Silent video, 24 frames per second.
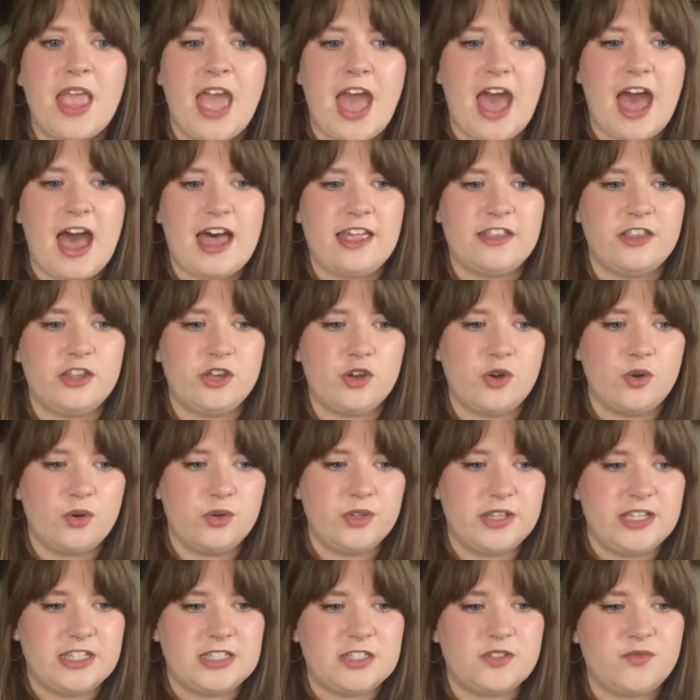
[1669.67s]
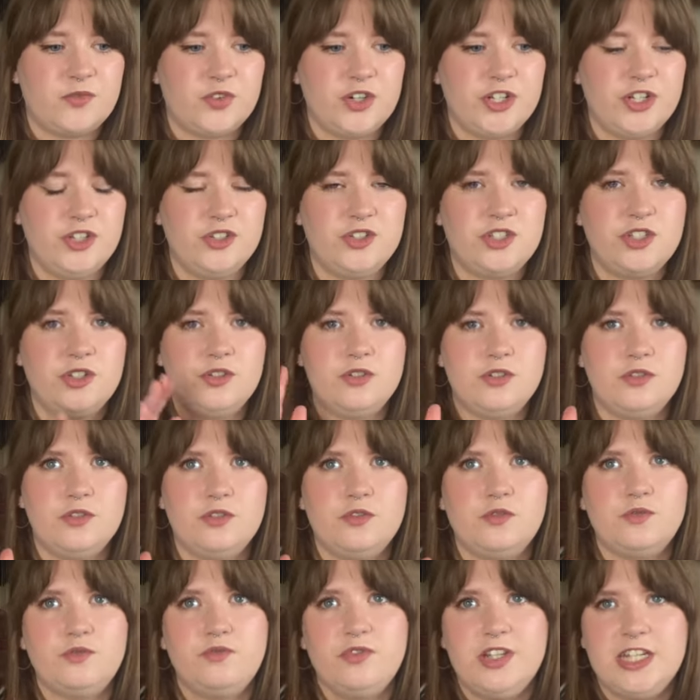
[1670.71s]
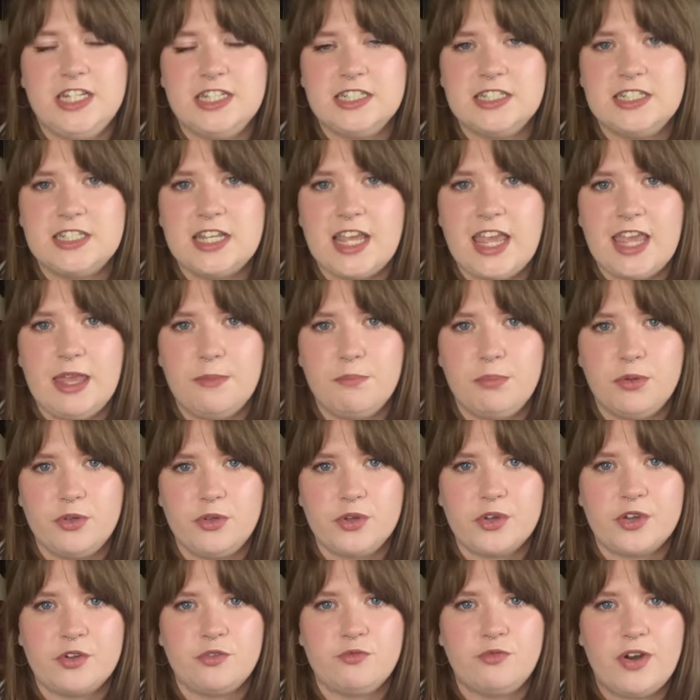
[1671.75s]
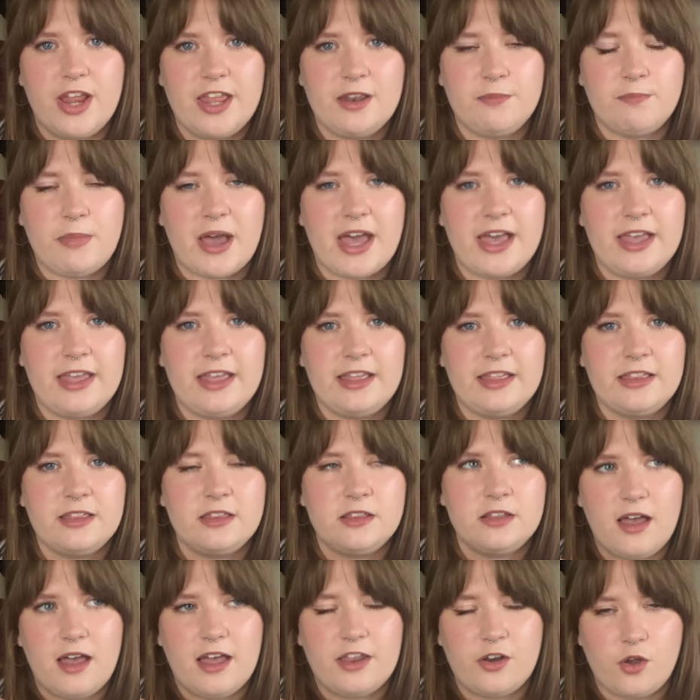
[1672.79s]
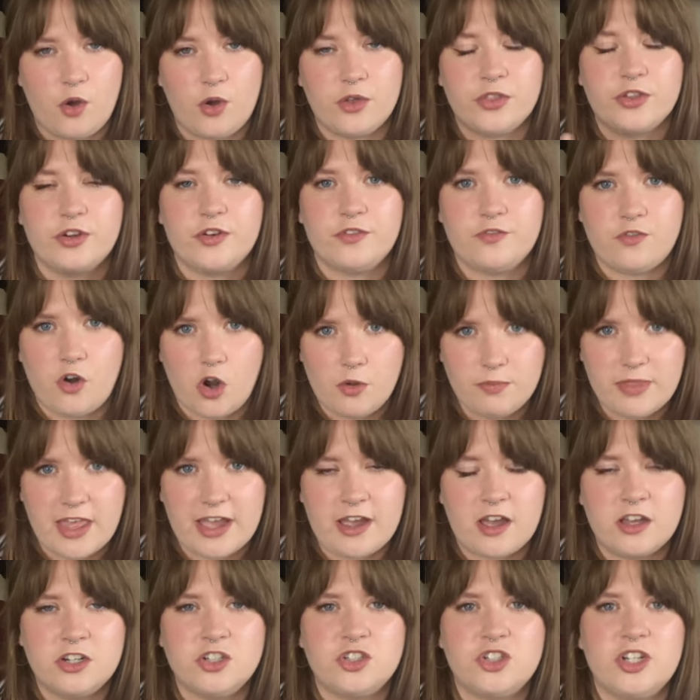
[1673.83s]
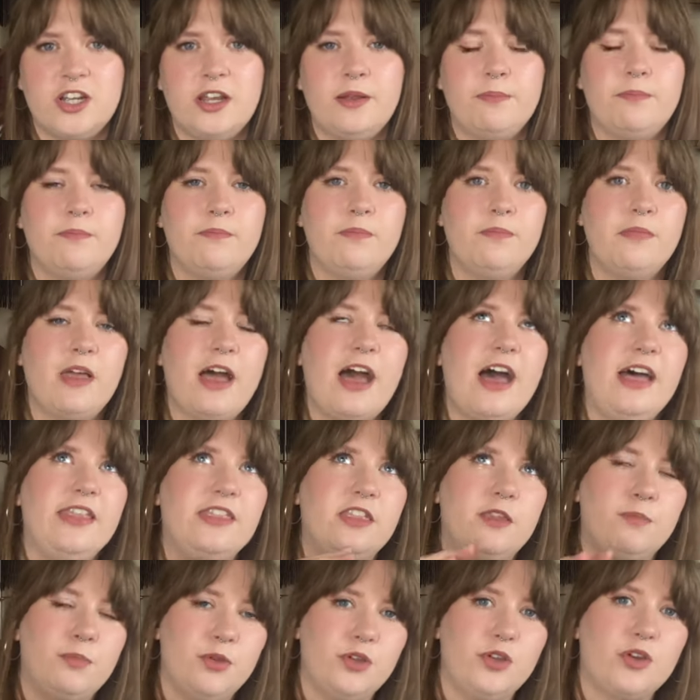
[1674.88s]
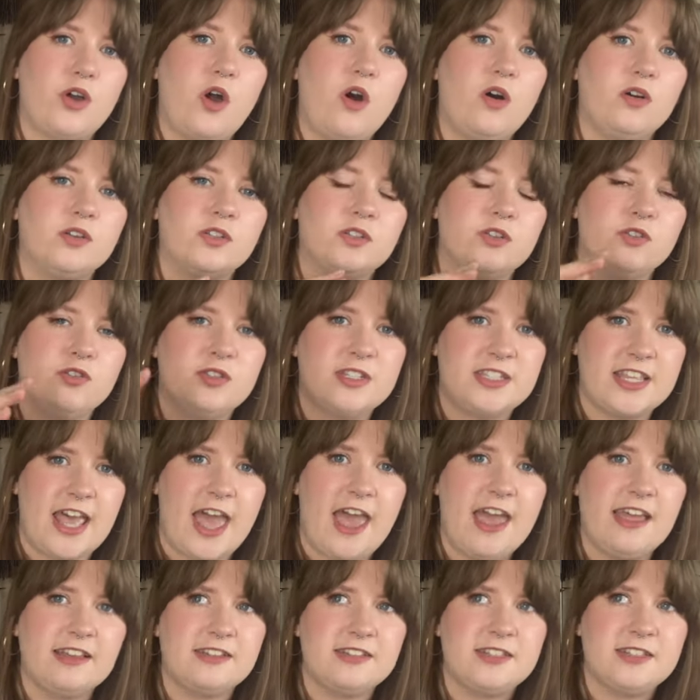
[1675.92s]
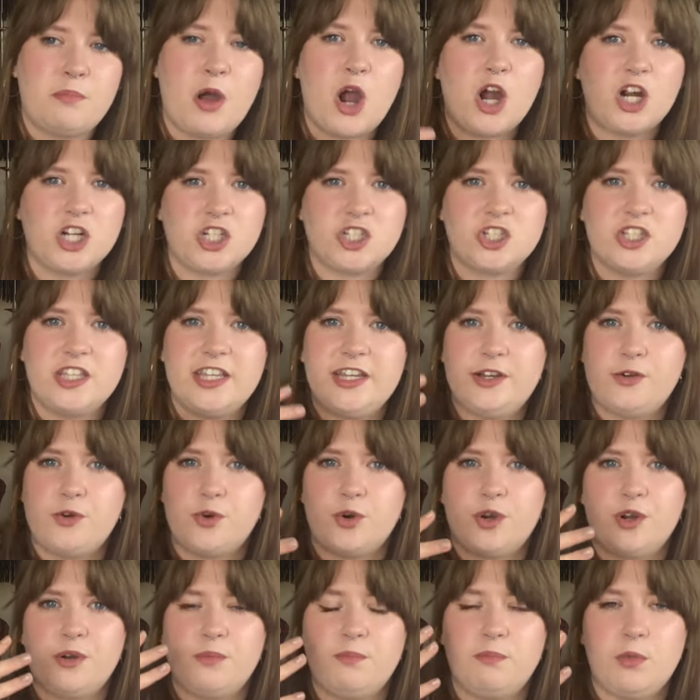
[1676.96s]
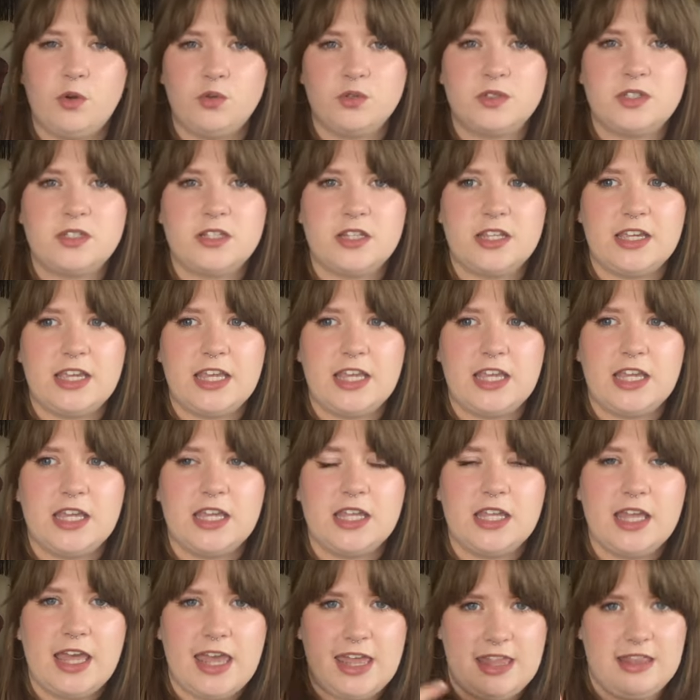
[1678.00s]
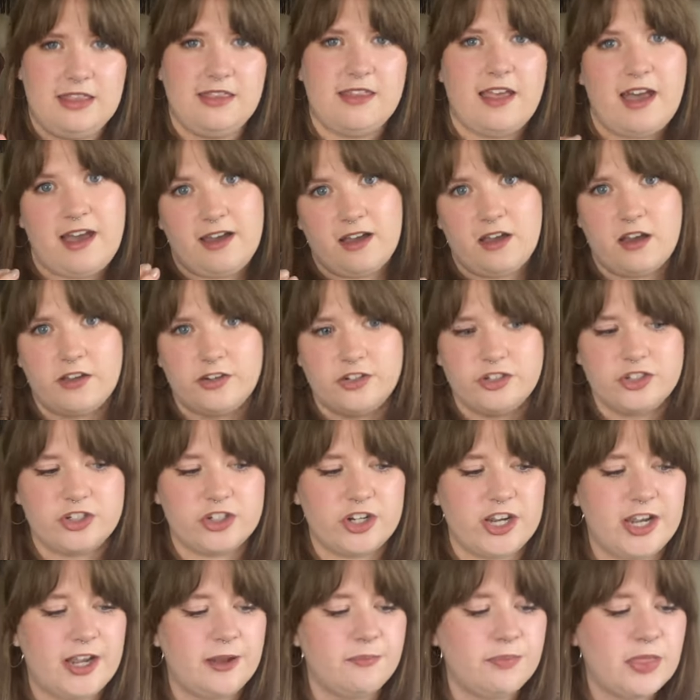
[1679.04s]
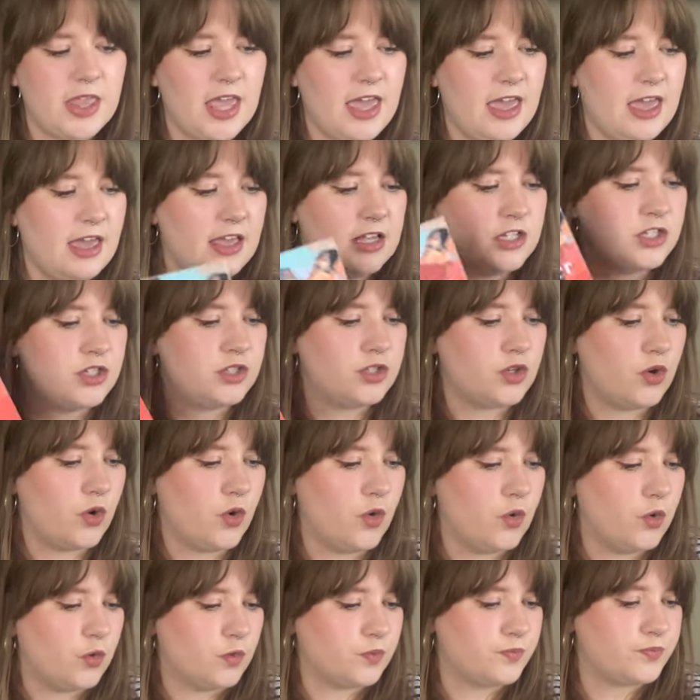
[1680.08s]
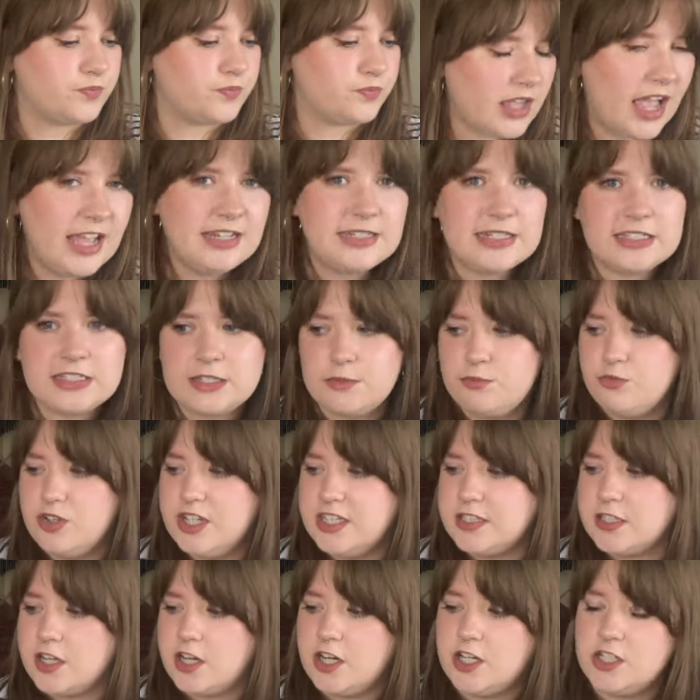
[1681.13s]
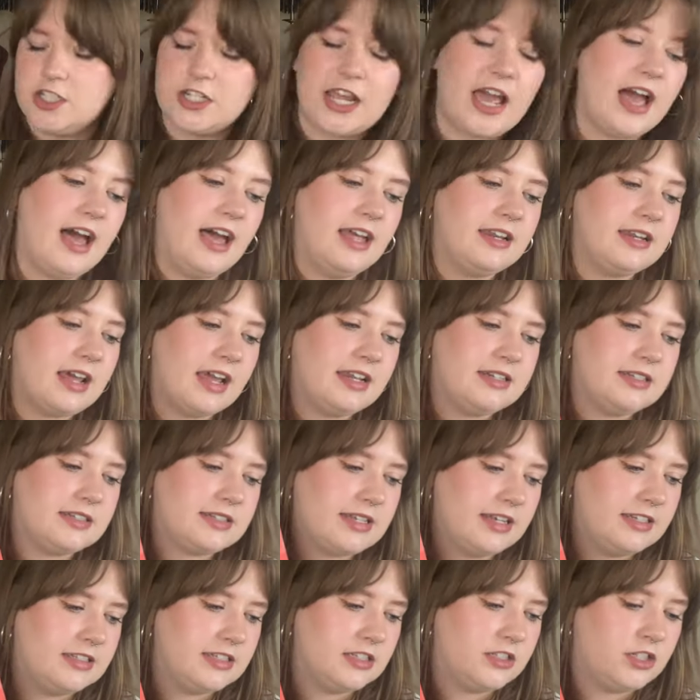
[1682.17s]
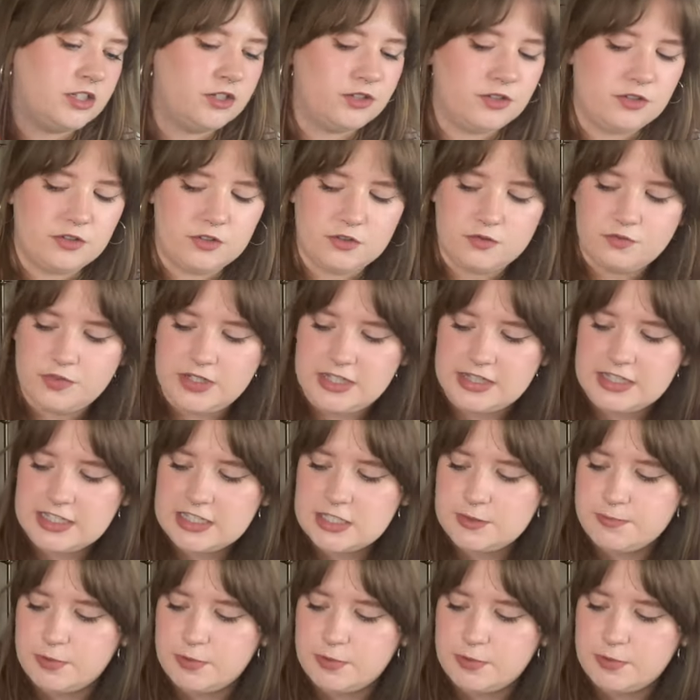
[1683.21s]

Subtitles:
and the goal is for you to read a book written by an author from that country, and the book also set partially or mostly in that country. So I did some research and I decided to read this